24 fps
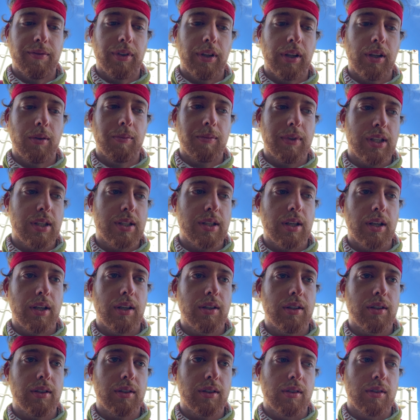helmets
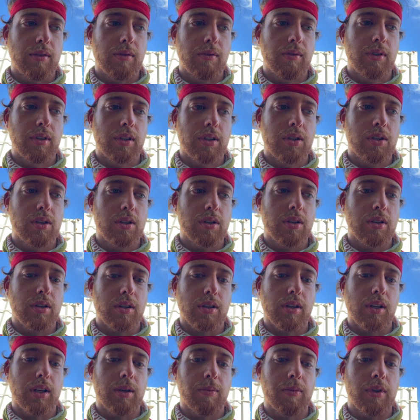here, which
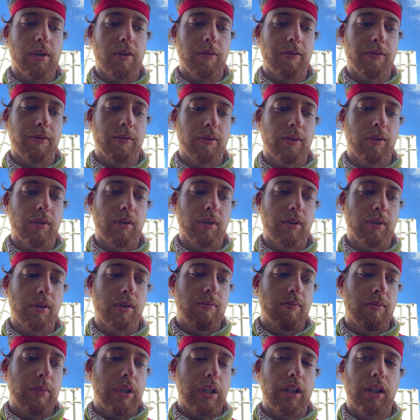I'm all for
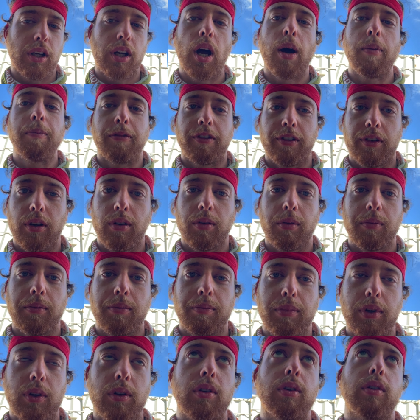being
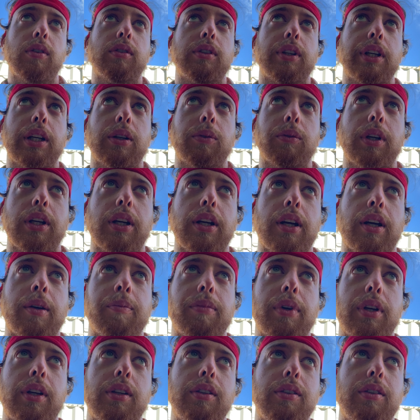comfortable and whatnot,
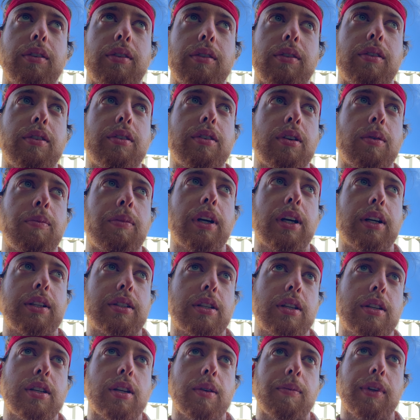but Dirt
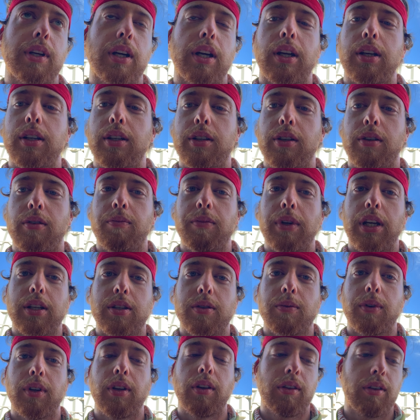bikes is something I don't
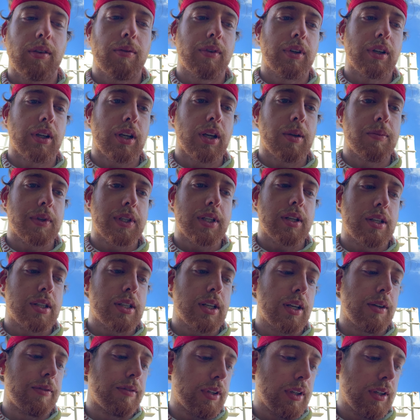mess with when it comes to
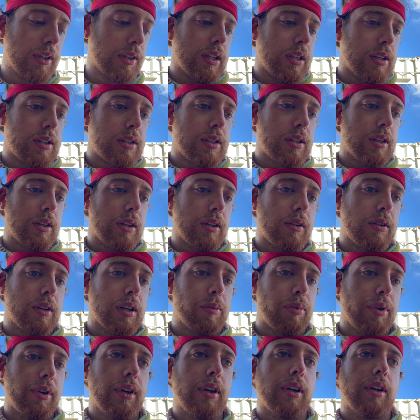safety. So I
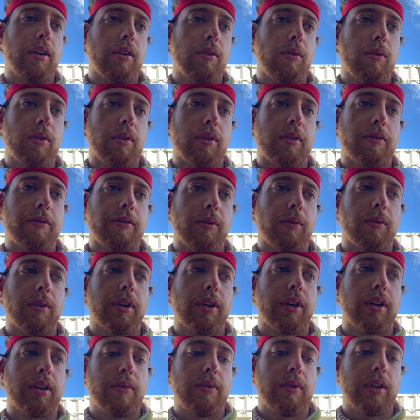put in an order for
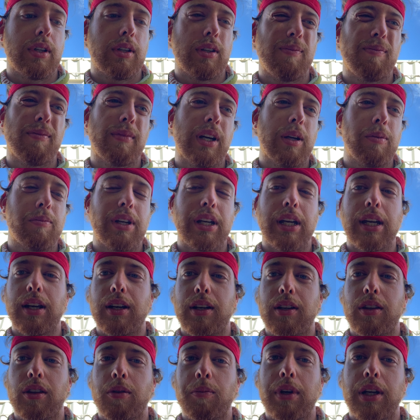one. It might be
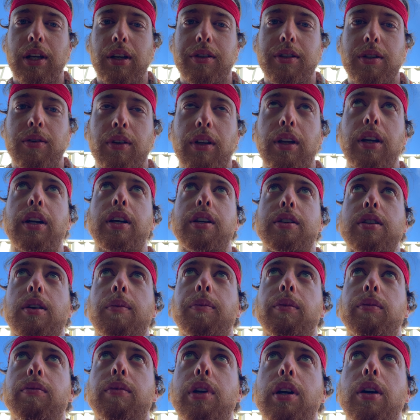getting in the mail too late because
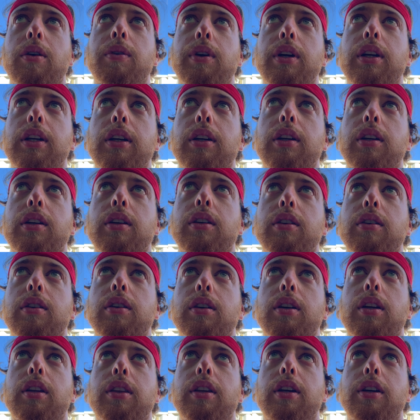I'm going,
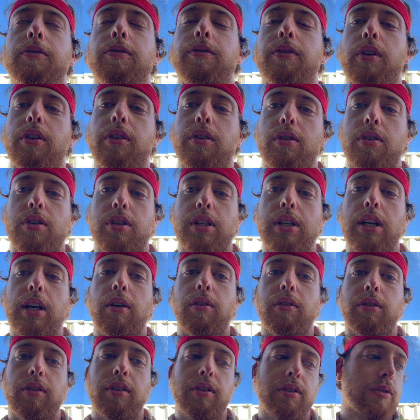I think, further
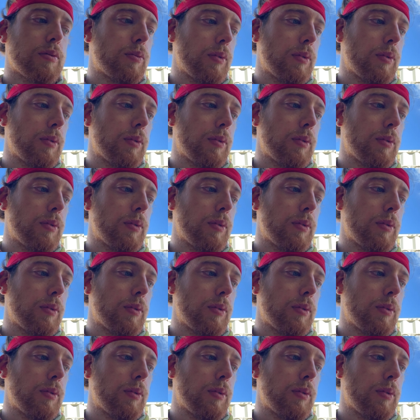south this